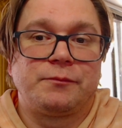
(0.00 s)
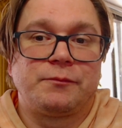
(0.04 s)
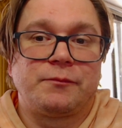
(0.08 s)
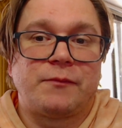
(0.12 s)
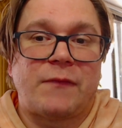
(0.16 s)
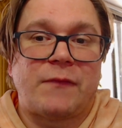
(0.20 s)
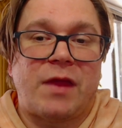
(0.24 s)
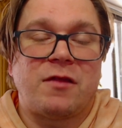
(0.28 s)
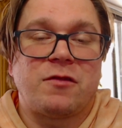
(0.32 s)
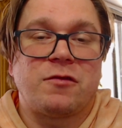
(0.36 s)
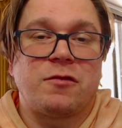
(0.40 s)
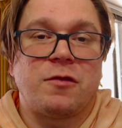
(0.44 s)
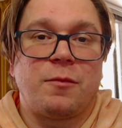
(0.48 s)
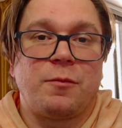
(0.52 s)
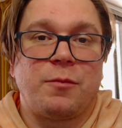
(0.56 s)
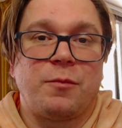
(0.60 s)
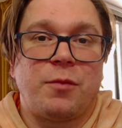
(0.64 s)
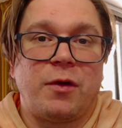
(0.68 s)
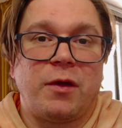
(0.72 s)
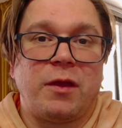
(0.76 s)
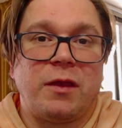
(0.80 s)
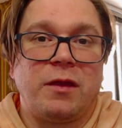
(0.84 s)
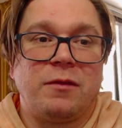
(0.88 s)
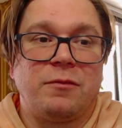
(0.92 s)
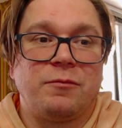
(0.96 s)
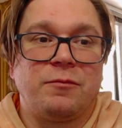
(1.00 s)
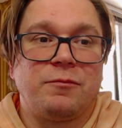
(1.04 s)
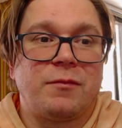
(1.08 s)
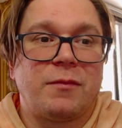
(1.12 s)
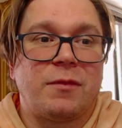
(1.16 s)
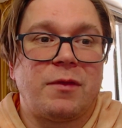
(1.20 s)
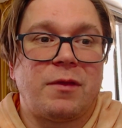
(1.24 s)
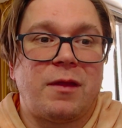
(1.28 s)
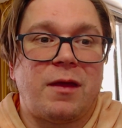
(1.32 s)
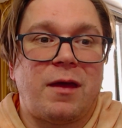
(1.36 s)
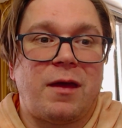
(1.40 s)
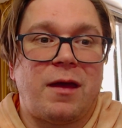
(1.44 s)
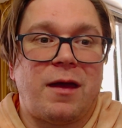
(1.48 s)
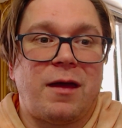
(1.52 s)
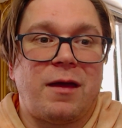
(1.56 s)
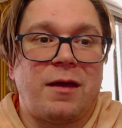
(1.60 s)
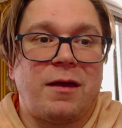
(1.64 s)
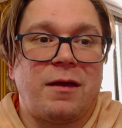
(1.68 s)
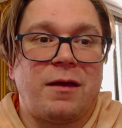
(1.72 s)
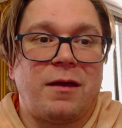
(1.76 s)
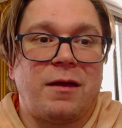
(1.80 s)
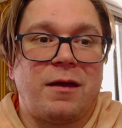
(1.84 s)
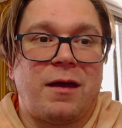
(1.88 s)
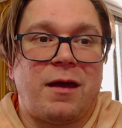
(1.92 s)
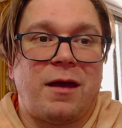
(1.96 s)
at some point,
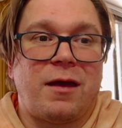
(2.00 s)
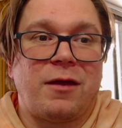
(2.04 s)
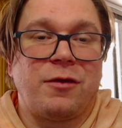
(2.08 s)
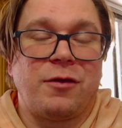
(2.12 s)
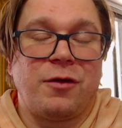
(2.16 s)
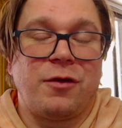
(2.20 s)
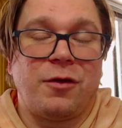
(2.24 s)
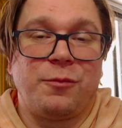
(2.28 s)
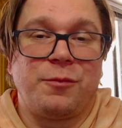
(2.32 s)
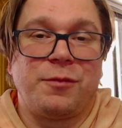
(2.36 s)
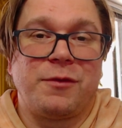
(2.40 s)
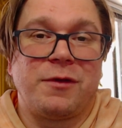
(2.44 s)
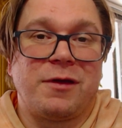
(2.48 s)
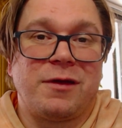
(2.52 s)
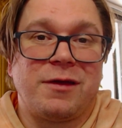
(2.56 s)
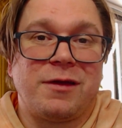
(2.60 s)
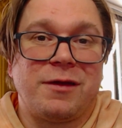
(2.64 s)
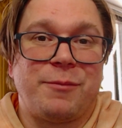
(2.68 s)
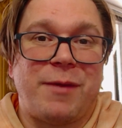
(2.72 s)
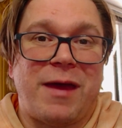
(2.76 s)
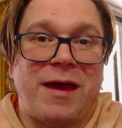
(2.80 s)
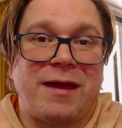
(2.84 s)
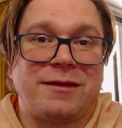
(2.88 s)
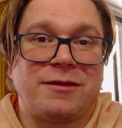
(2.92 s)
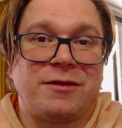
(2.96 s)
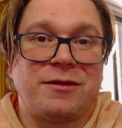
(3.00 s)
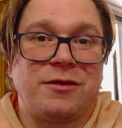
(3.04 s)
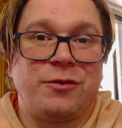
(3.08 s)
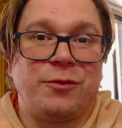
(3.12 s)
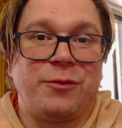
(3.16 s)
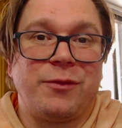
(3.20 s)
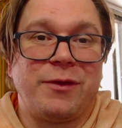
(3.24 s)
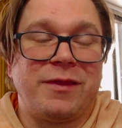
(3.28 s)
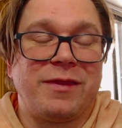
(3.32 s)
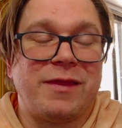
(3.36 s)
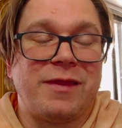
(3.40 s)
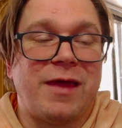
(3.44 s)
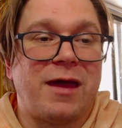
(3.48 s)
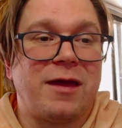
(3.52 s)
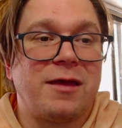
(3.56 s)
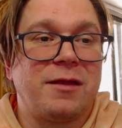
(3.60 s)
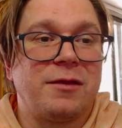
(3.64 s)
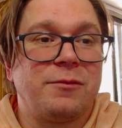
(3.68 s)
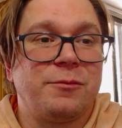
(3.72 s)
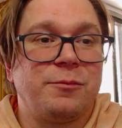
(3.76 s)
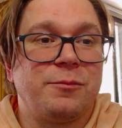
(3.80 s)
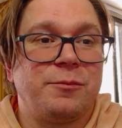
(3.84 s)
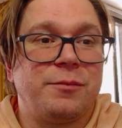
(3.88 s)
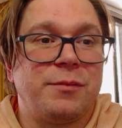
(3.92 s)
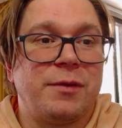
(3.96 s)
I hope to get back to doing that.
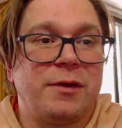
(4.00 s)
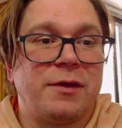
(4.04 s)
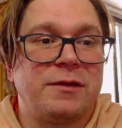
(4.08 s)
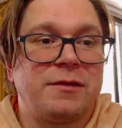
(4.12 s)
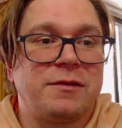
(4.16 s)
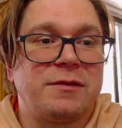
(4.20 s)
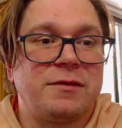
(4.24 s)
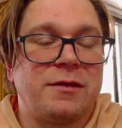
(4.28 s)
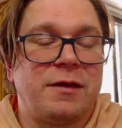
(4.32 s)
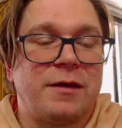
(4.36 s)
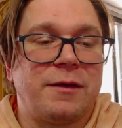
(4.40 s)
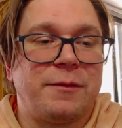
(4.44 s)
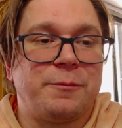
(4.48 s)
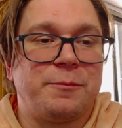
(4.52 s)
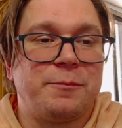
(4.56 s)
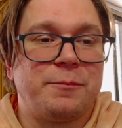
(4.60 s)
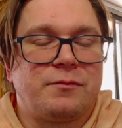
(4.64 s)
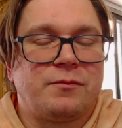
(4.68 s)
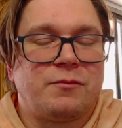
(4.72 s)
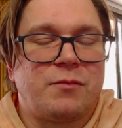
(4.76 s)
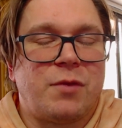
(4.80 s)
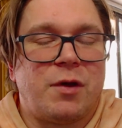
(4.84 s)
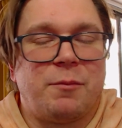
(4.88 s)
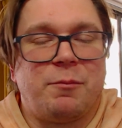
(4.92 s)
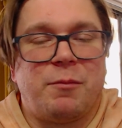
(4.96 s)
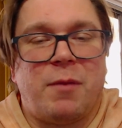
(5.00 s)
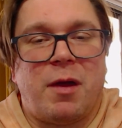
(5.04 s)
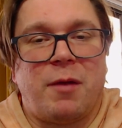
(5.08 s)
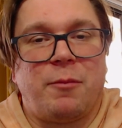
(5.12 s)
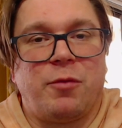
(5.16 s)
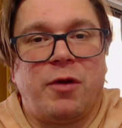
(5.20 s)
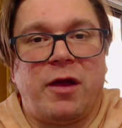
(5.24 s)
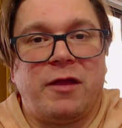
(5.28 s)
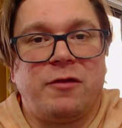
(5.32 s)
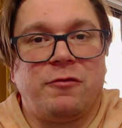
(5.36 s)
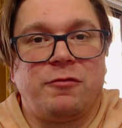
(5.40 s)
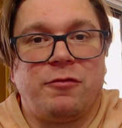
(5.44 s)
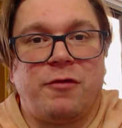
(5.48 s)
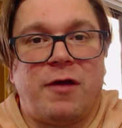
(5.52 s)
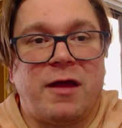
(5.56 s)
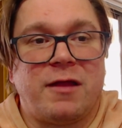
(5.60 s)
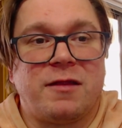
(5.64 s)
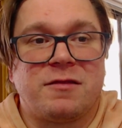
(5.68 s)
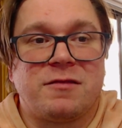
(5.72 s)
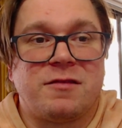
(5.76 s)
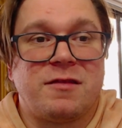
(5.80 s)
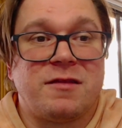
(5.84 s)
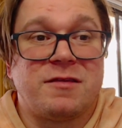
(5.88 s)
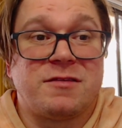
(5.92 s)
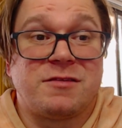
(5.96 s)
But my brain
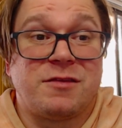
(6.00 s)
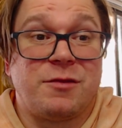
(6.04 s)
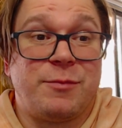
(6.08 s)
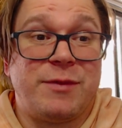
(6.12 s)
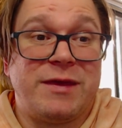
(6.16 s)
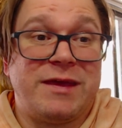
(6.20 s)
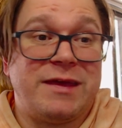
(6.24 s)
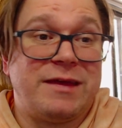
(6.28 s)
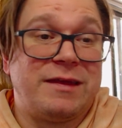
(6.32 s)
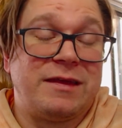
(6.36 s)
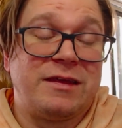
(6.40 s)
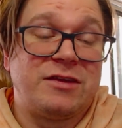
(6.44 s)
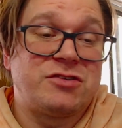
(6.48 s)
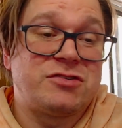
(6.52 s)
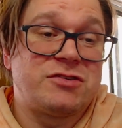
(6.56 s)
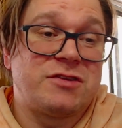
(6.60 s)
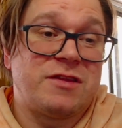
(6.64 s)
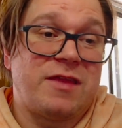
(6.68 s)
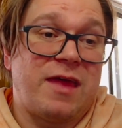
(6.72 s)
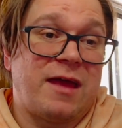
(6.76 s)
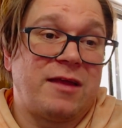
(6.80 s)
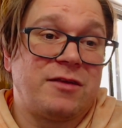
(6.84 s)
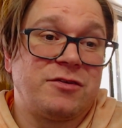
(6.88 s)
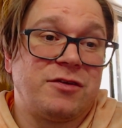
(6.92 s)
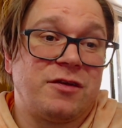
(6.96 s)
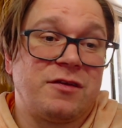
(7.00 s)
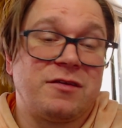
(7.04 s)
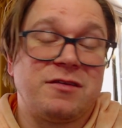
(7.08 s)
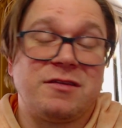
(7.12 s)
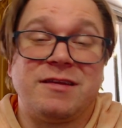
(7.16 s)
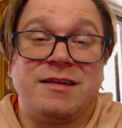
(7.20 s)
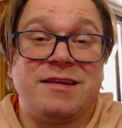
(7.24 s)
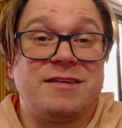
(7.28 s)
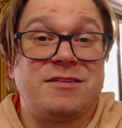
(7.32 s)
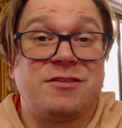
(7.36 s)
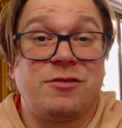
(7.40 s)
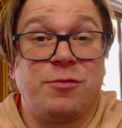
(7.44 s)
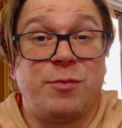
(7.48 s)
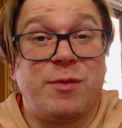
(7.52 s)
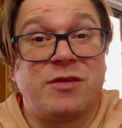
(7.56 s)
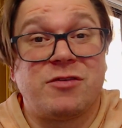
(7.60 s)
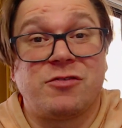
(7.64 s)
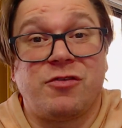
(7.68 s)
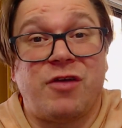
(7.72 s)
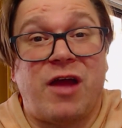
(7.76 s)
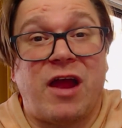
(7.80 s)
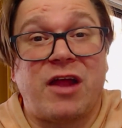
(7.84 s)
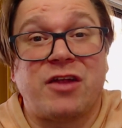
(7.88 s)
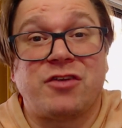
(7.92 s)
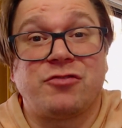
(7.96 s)
finds this to be an itch that just needs to be
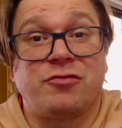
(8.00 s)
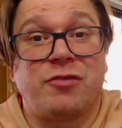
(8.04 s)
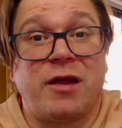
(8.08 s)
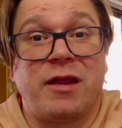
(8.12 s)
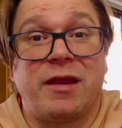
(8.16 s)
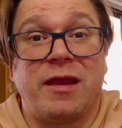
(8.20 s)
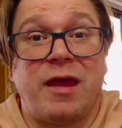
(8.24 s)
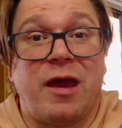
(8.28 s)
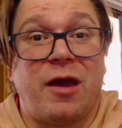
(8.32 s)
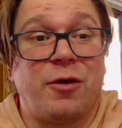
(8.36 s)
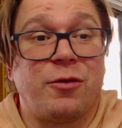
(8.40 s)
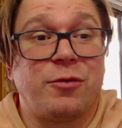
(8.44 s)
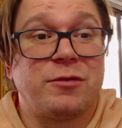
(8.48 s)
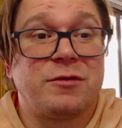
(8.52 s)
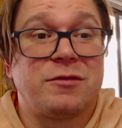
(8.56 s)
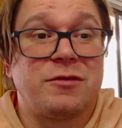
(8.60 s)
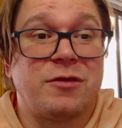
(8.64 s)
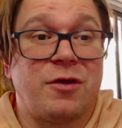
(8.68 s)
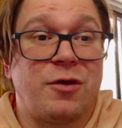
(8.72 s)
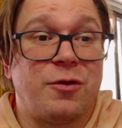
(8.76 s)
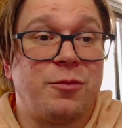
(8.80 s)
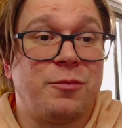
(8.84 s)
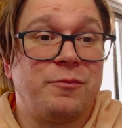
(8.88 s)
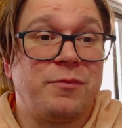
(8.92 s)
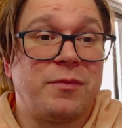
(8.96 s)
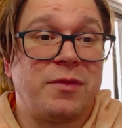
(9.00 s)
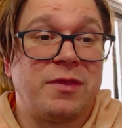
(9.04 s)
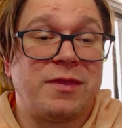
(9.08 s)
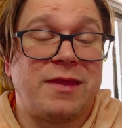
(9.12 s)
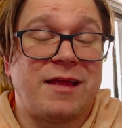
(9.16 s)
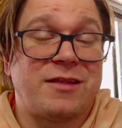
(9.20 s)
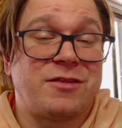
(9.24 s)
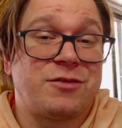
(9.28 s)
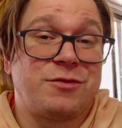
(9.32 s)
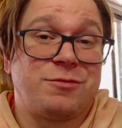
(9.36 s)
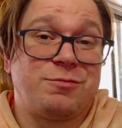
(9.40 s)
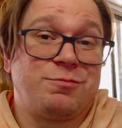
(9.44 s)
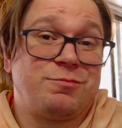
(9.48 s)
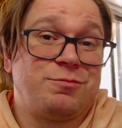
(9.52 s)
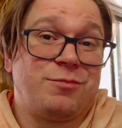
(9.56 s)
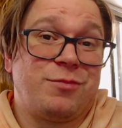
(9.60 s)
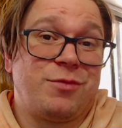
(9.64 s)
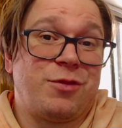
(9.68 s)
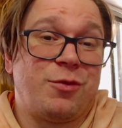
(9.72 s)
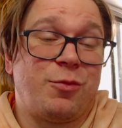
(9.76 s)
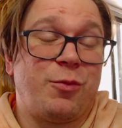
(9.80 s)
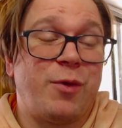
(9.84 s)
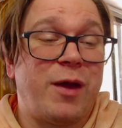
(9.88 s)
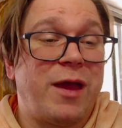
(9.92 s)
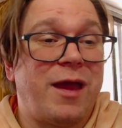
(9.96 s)
scratched right now. So that's
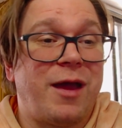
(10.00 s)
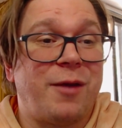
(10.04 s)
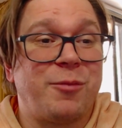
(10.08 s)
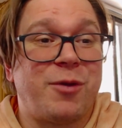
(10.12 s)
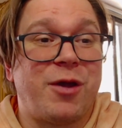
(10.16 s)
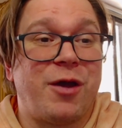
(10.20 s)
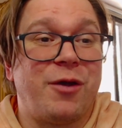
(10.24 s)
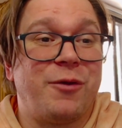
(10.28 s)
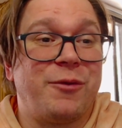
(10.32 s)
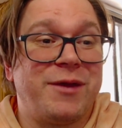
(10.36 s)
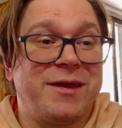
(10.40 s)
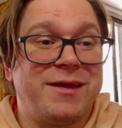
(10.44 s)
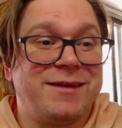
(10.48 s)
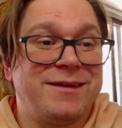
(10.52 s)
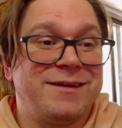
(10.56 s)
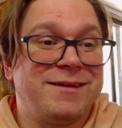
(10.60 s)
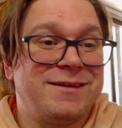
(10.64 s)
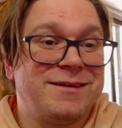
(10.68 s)
the way I'm going.